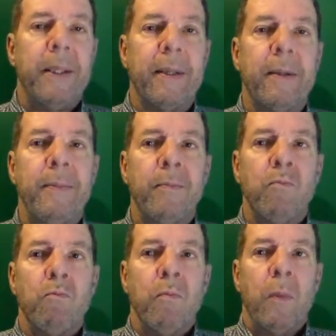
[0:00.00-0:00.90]
just
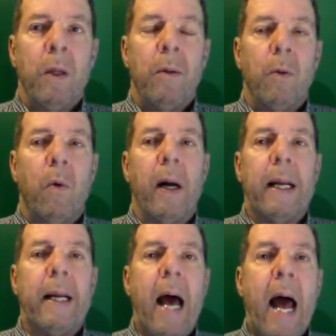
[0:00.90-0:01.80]

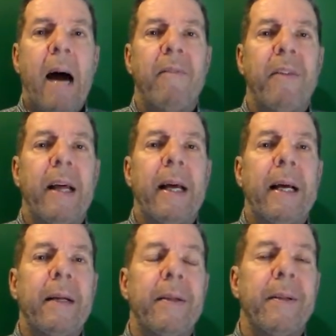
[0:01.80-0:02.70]
wanting to have
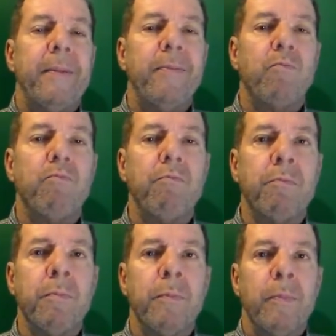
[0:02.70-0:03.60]
things
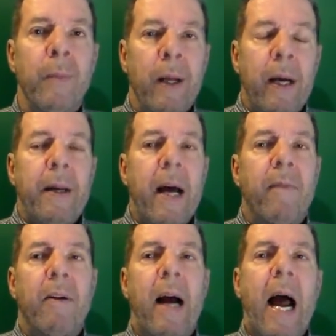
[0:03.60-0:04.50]
and
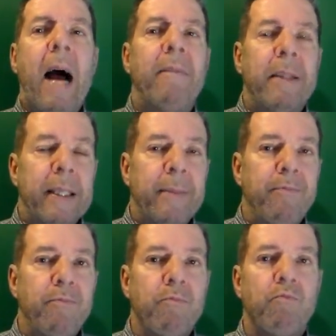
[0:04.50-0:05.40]
never having
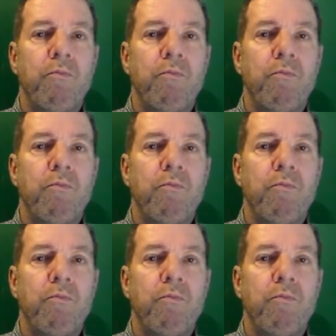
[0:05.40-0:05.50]
them.